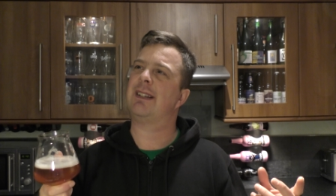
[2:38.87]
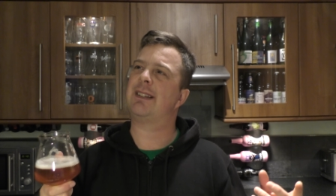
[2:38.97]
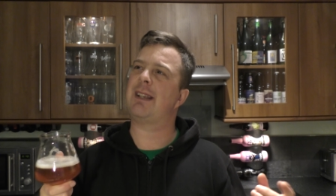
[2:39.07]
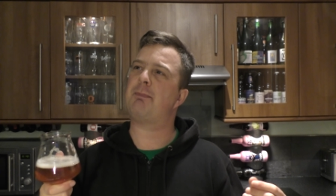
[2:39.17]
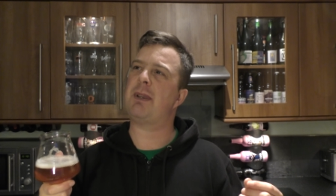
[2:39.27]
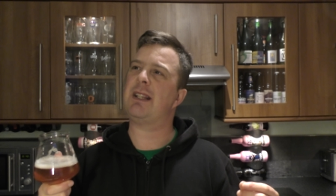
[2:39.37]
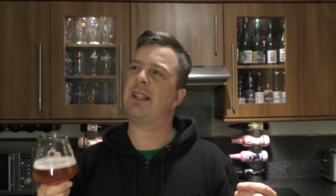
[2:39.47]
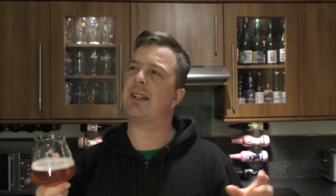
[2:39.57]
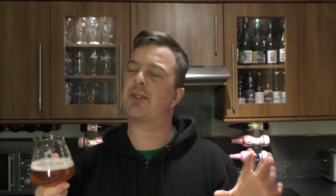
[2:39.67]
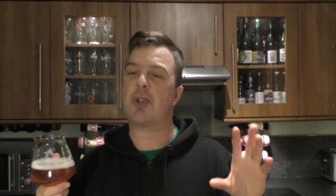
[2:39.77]
they've
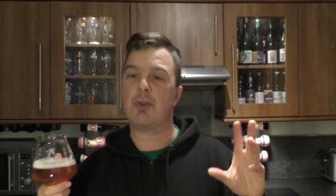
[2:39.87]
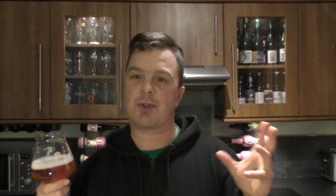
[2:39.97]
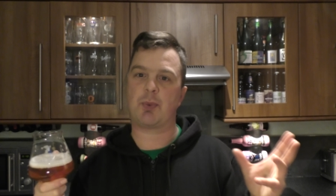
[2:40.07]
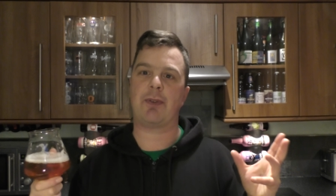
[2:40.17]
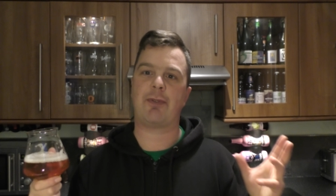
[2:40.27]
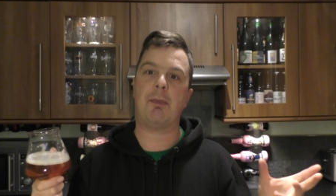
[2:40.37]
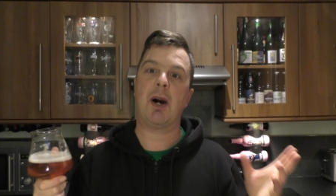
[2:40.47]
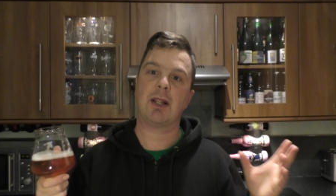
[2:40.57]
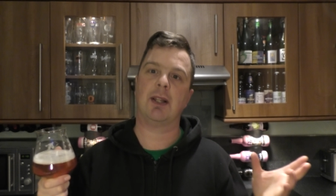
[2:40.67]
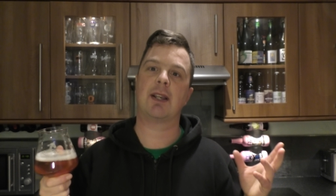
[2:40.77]
been too sweet for
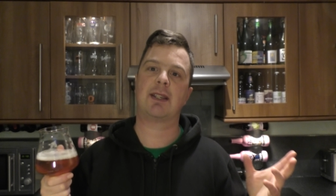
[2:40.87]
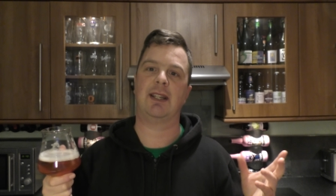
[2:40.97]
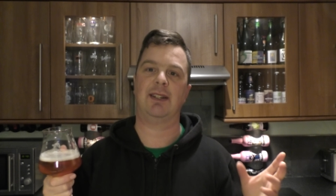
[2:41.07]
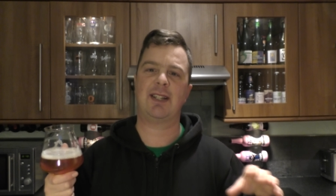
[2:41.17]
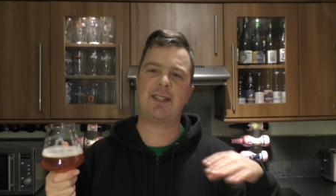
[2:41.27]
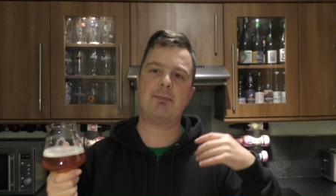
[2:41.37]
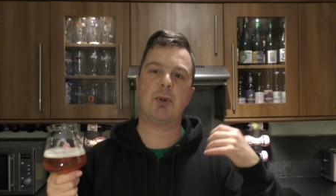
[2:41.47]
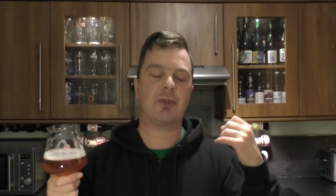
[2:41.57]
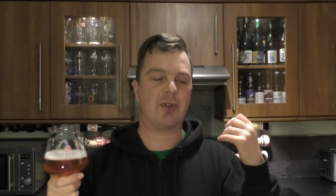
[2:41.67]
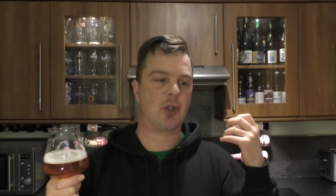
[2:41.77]
my liking. This is
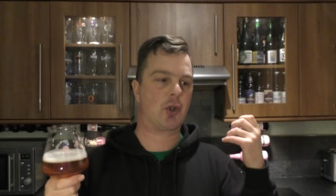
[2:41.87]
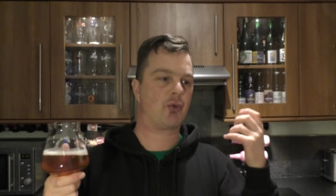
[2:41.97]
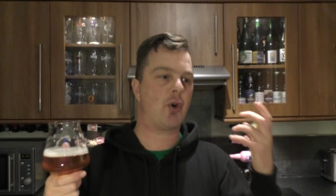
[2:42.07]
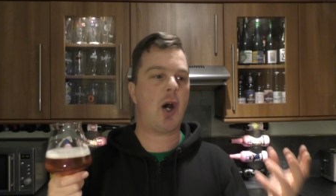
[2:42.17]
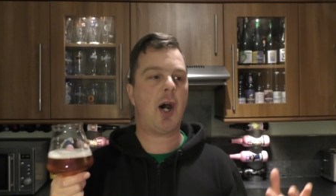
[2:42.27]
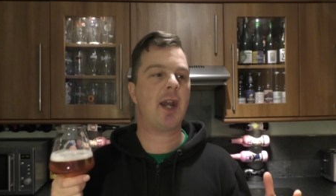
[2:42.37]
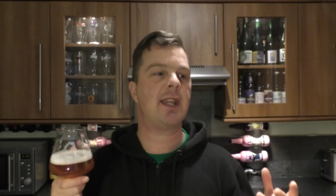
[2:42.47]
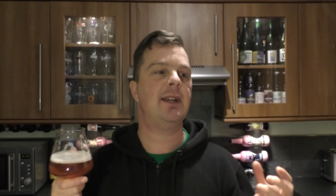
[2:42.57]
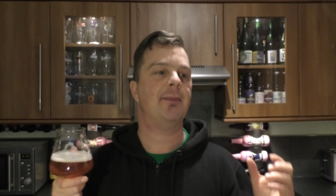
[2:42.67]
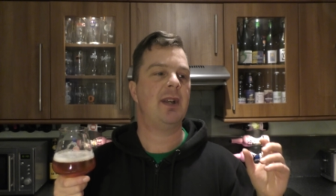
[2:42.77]
more of a
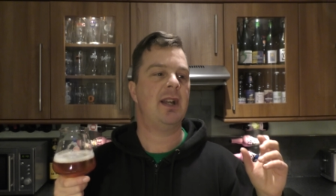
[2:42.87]
dry